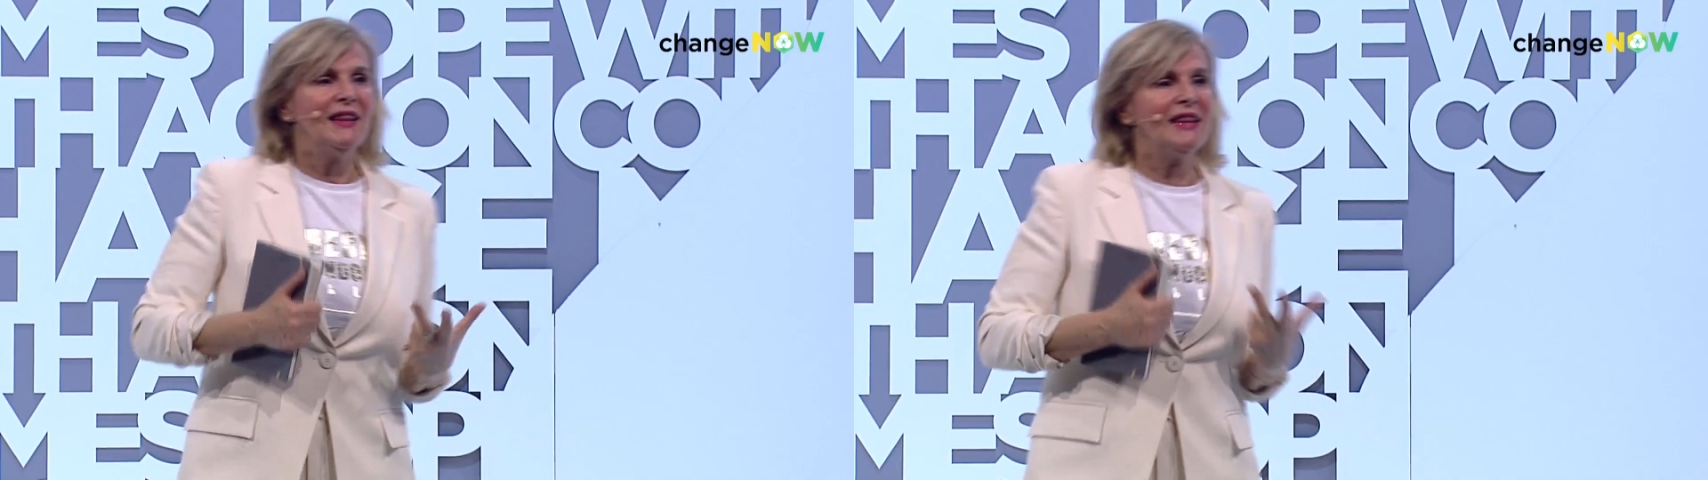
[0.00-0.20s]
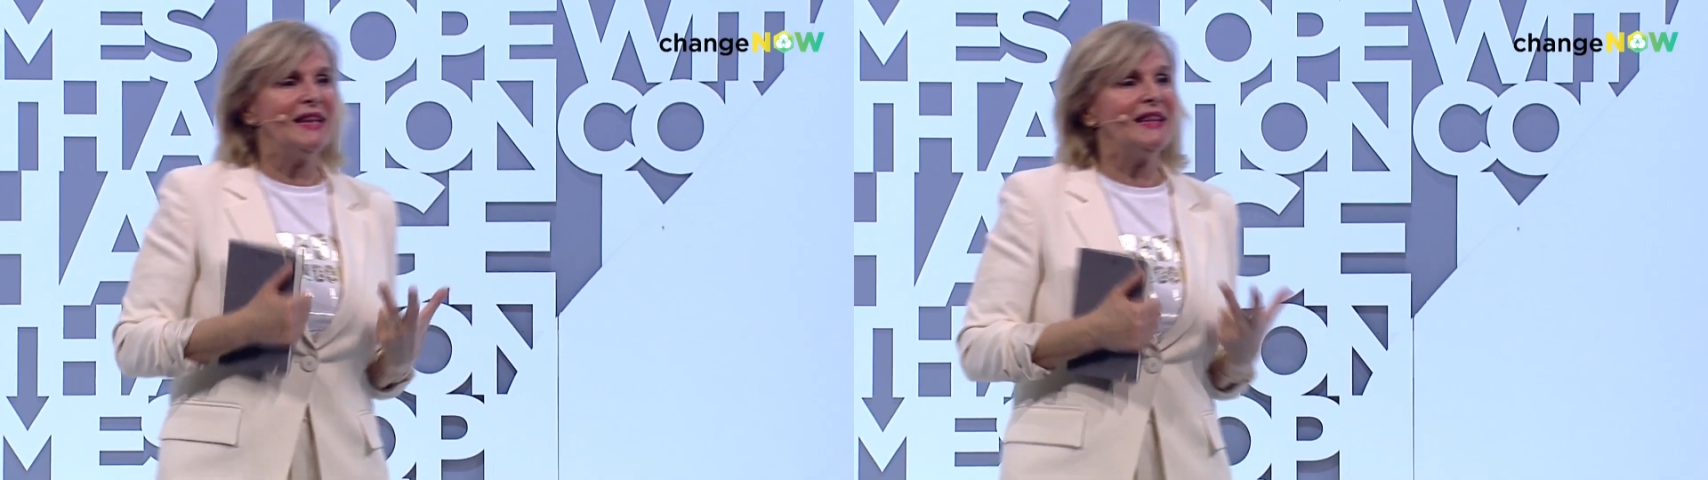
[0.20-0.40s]

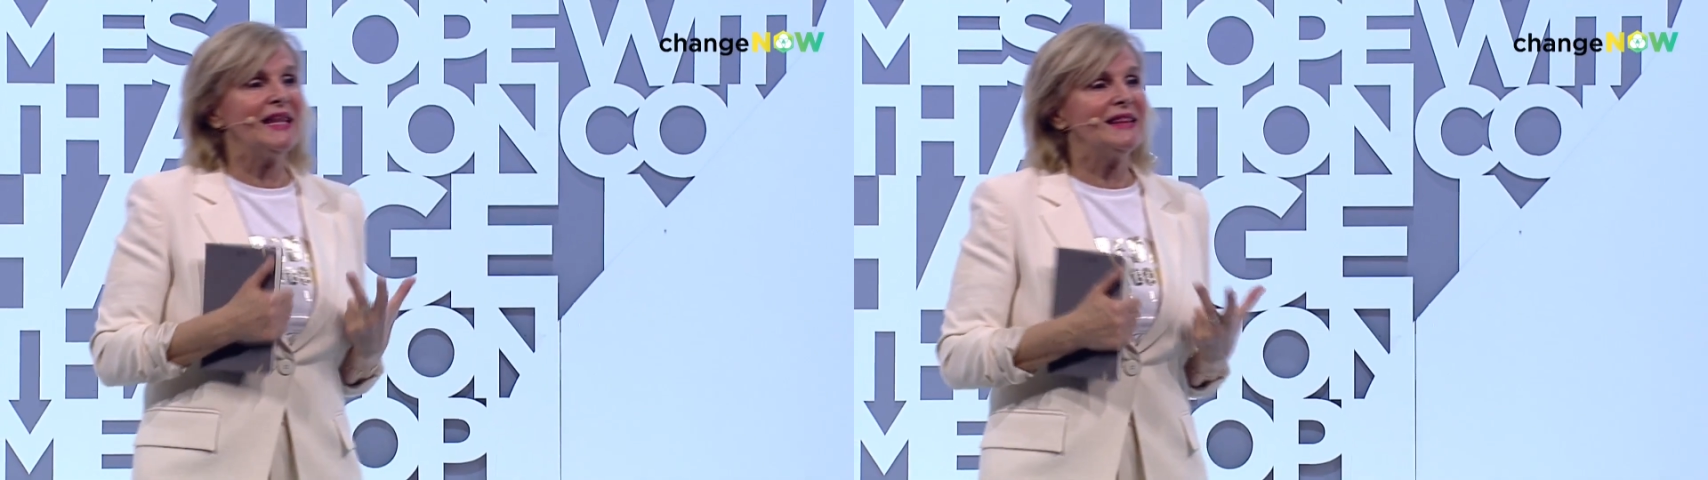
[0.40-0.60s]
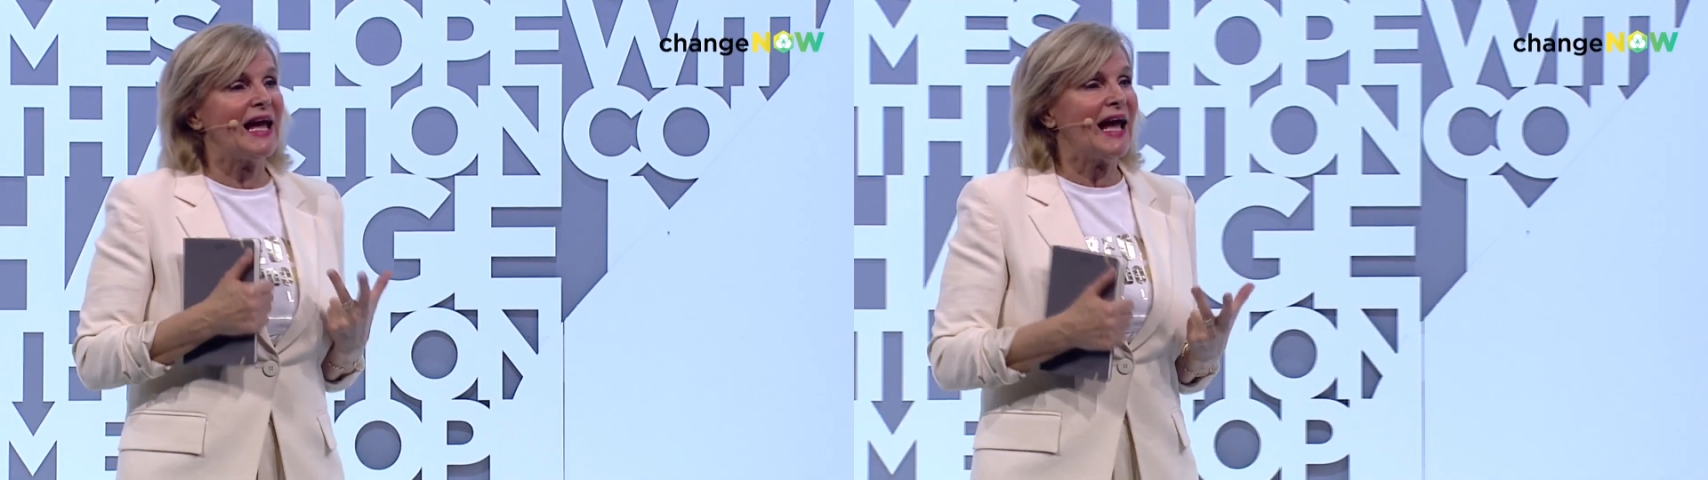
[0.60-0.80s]
the, the,
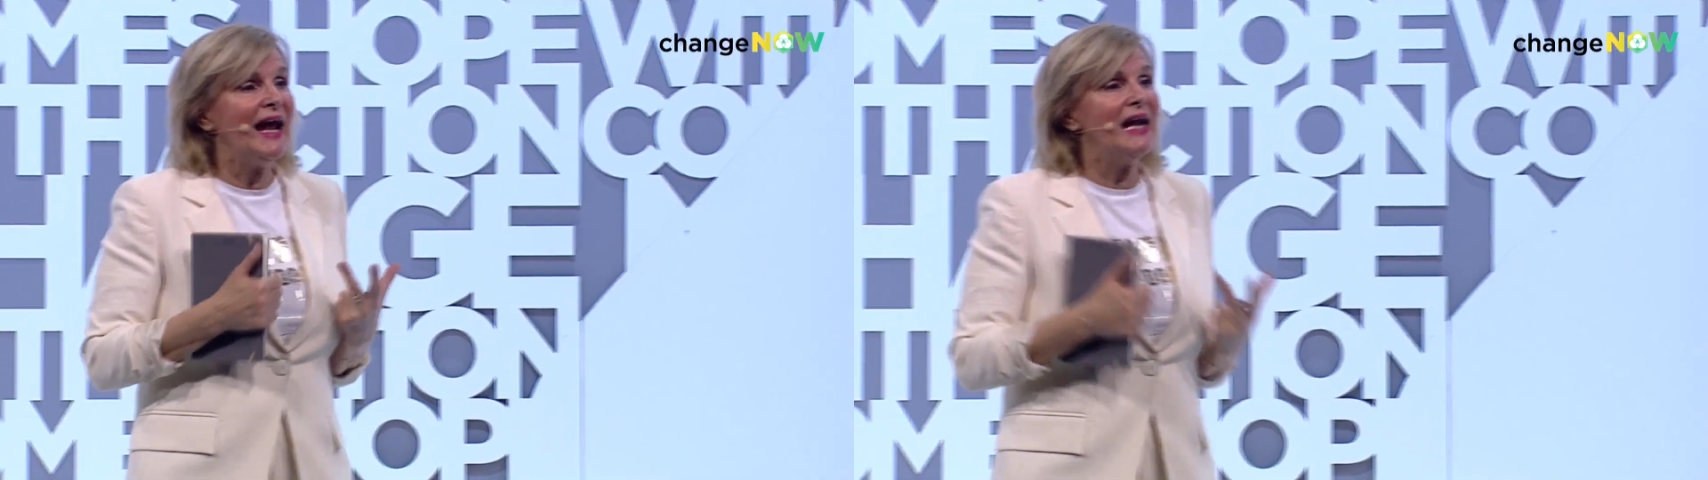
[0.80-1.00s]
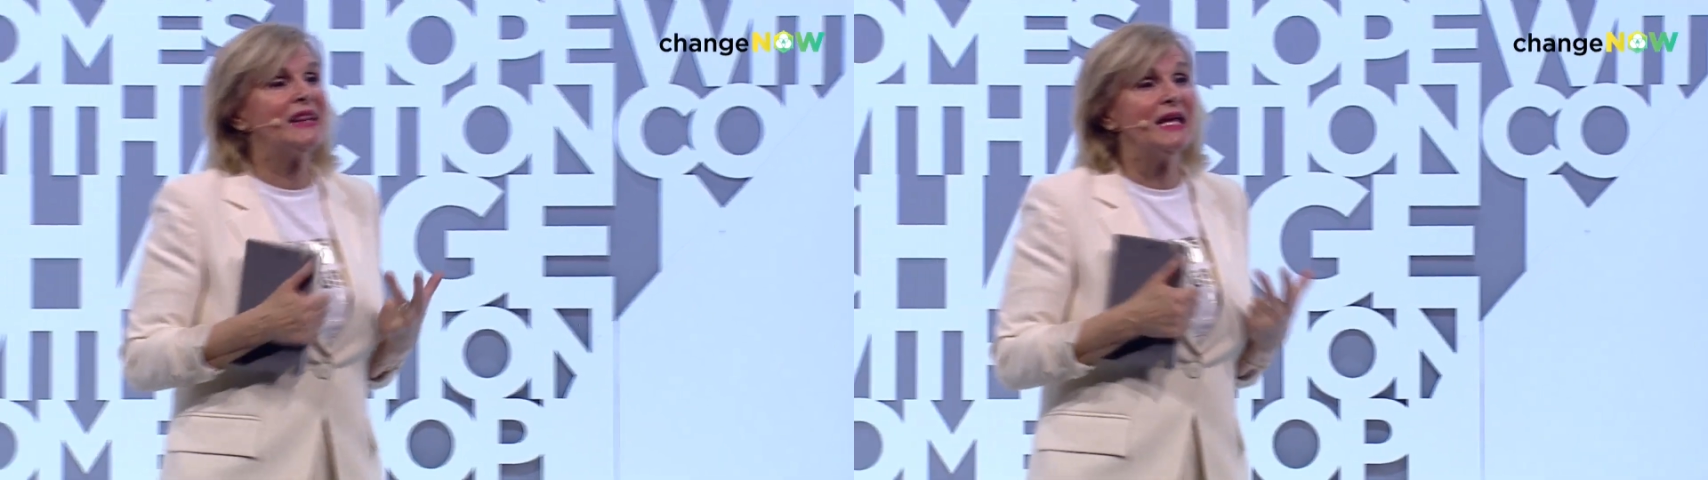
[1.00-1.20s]
the
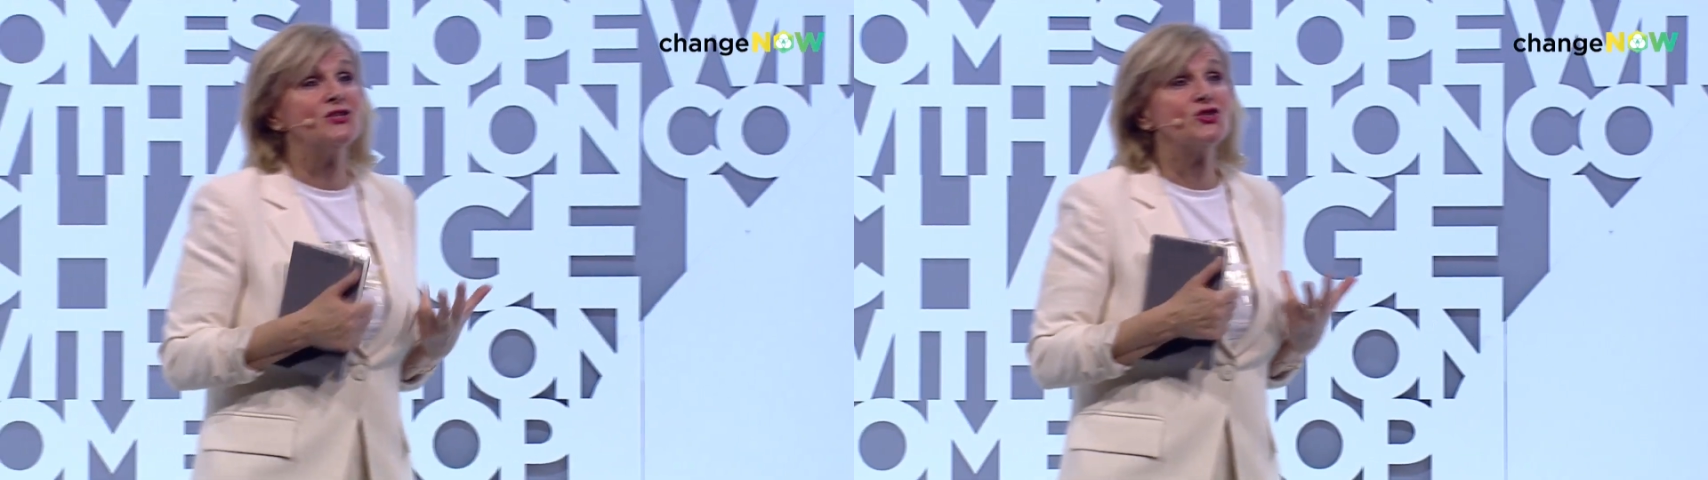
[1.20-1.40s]
healthy and